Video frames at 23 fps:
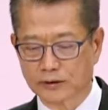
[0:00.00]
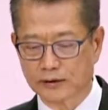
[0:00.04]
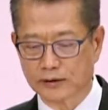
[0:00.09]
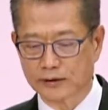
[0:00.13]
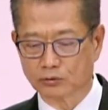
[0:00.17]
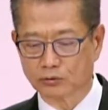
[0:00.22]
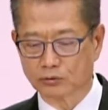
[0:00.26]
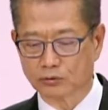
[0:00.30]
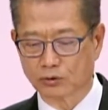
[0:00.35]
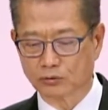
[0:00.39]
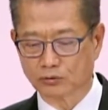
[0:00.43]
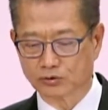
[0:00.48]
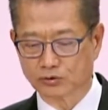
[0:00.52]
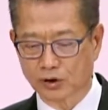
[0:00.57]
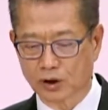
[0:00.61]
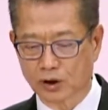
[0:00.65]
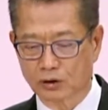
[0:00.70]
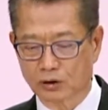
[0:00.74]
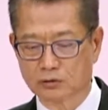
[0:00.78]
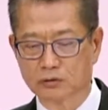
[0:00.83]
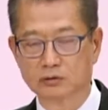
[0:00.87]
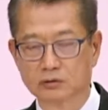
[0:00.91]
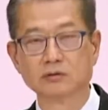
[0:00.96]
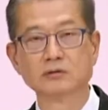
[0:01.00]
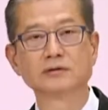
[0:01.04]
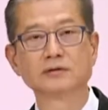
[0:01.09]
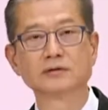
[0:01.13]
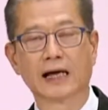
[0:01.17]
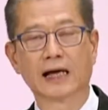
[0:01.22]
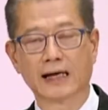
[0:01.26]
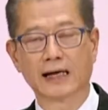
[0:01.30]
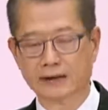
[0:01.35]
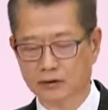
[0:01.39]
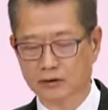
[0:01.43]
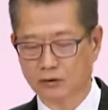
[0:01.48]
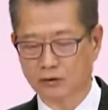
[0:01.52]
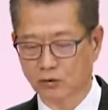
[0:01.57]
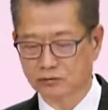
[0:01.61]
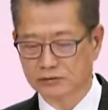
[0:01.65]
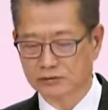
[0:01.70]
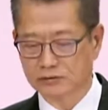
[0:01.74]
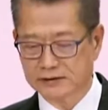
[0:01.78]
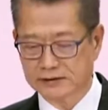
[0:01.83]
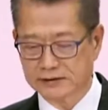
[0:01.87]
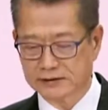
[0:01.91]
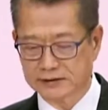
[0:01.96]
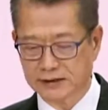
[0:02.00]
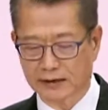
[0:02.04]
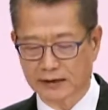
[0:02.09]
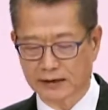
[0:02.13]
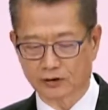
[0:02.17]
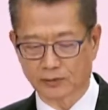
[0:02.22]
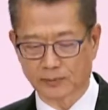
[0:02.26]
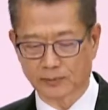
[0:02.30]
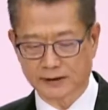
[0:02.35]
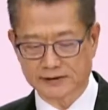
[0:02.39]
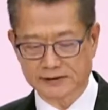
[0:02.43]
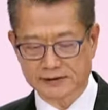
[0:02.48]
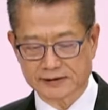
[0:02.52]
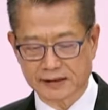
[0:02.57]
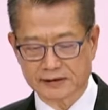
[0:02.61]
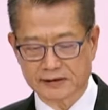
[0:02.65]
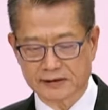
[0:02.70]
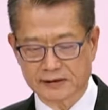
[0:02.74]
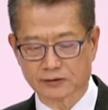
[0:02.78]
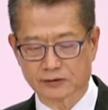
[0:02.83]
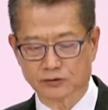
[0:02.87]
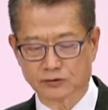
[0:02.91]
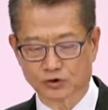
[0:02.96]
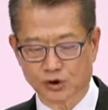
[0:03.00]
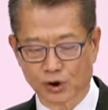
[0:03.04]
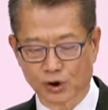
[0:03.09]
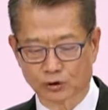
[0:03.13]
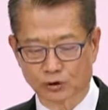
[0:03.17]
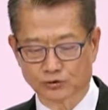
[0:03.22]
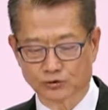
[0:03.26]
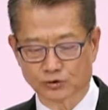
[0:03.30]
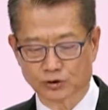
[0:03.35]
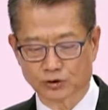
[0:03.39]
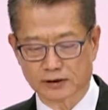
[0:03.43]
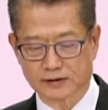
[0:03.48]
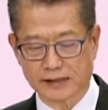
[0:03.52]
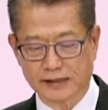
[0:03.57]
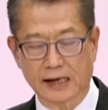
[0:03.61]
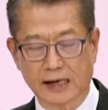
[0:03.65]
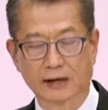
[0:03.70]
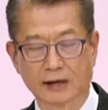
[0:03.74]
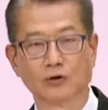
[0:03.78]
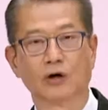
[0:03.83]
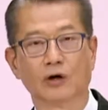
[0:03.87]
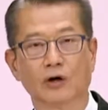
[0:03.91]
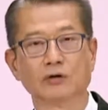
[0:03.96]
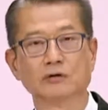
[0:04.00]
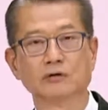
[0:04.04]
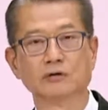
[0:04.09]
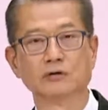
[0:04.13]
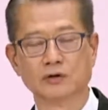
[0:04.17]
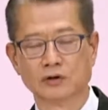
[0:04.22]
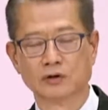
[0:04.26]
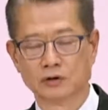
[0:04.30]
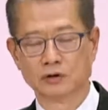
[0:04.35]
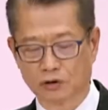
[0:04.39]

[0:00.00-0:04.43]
with a view to providing guidelines on planning and land use, as well as formulating